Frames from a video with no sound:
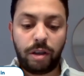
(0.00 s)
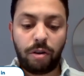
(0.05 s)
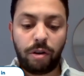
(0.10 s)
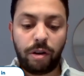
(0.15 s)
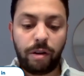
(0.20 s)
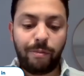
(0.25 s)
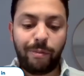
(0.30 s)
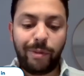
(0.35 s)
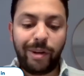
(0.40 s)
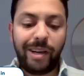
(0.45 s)

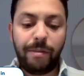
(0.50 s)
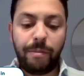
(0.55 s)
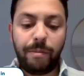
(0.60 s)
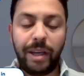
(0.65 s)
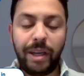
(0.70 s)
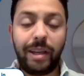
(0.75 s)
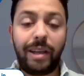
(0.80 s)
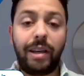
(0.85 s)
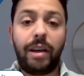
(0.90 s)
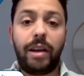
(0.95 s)
or really
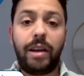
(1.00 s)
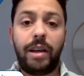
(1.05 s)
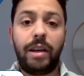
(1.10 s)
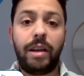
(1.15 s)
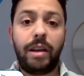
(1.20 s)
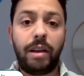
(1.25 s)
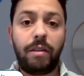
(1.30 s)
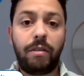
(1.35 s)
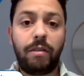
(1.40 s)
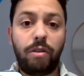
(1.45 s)
big
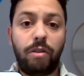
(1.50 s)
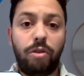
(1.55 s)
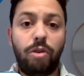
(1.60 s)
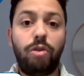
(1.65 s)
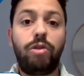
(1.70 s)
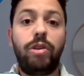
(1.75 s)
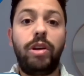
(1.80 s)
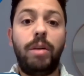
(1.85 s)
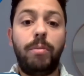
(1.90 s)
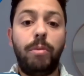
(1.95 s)

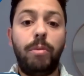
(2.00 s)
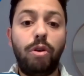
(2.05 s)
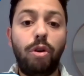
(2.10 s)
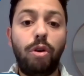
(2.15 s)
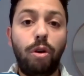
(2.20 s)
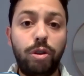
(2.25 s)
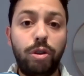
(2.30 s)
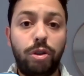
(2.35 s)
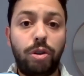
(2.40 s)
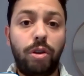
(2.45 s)
sustainable
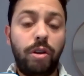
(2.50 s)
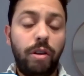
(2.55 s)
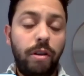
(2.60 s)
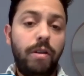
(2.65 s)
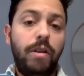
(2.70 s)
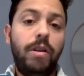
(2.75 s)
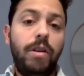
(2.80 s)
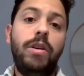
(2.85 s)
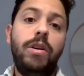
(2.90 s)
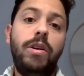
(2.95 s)
culture.
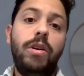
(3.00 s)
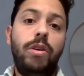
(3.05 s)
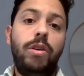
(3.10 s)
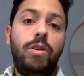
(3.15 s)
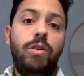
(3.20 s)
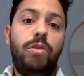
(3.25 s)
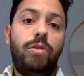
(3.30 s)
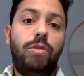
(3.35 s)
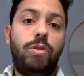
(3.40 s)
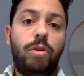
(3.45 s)

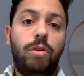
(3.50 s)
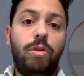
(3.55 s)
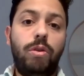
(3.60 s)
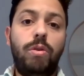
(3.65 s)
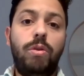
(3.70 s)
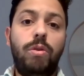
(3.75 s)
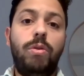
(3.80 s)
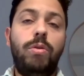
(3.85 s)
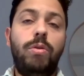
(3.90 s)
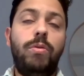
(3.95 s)

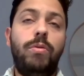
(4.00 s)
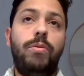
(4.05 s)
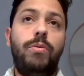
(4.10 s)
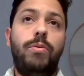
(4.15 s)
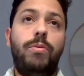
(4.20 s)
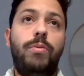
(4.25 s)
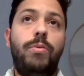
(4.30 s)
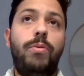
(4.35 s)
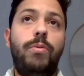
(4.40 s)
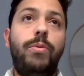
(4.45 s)
So
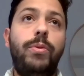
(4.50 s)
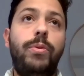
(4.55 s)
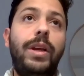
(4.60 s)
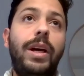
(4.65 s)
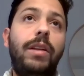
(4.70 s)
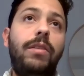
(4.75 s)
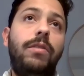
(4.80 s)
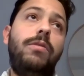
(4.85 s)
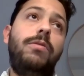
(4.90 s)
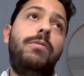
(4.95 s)

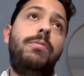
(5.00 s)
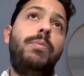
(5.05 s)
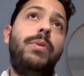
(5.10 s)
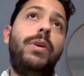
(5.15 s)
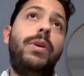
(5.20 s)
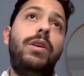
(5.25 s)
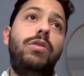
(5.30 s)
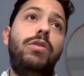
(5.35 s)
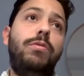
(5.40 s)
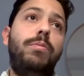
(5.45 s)
that's
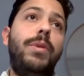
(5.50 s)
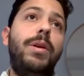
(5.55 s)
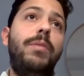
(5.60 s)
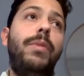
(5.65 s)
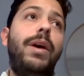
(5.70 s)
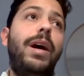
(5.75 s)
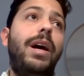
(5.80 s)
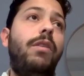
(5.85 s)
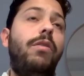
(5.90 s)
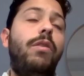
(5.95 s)
part of my
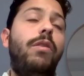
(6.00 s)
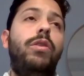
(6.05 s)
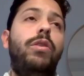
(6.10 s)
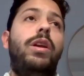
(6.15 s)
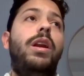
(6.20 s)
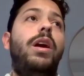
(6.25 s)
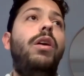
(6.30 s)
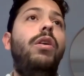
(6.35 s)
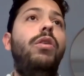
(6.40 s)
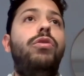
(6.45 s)
background.
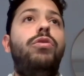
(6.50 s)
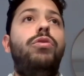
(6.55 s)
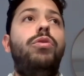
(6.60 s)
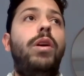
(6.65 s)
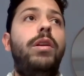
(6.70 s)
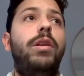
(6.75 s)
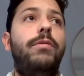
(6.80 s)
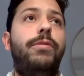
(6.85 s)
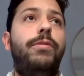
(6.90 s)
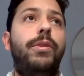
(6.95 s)
And
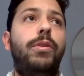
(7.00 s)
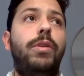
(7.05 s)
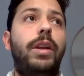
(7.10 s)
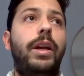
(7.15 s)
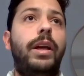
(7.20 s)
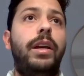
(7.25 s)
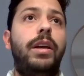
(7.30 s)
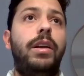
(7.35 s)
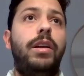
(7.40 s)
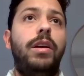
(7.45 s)
also I feel
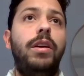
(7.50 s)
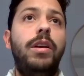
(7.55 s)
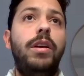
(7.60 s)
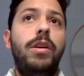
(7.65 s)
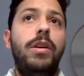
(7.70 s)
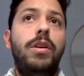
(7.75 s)
like